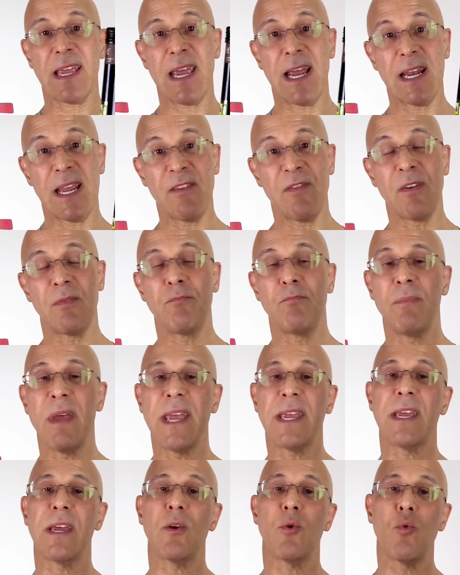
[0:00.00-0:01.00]
can even
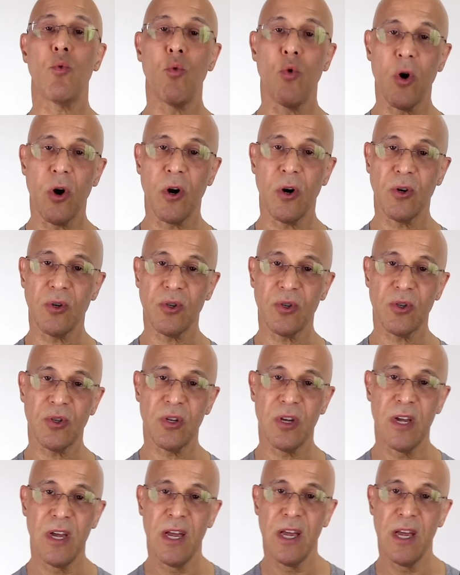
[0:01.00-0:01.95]
make it worse.